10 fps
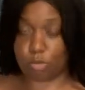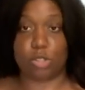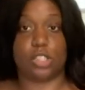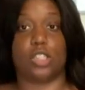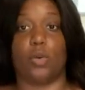
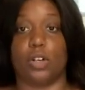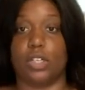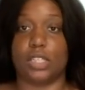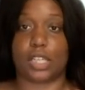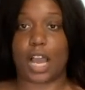ruching, so it'll
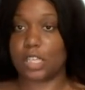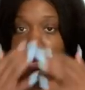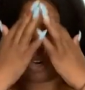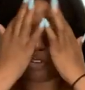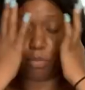disguise
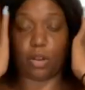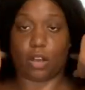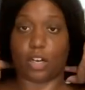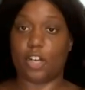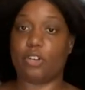whatever you put
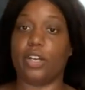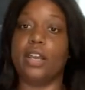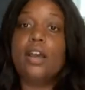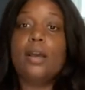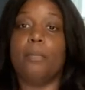on under
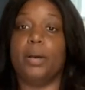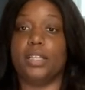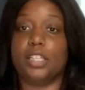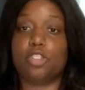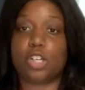it.
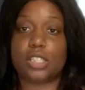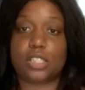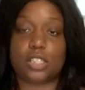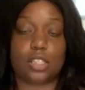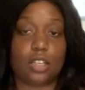But this dress
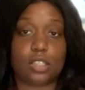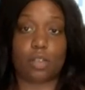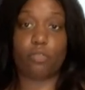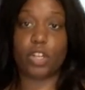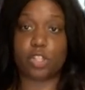just looks
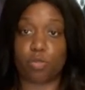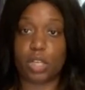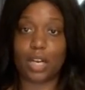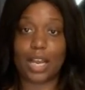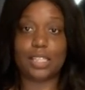and fits
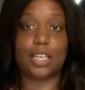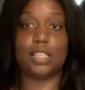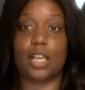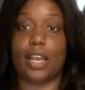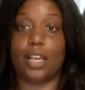really nicely.
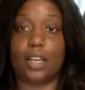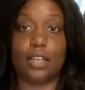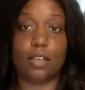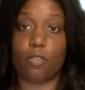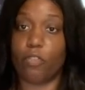It's like
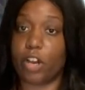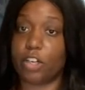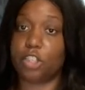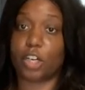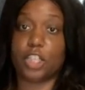
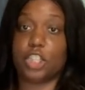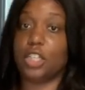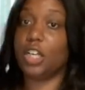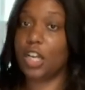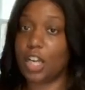very stretchy,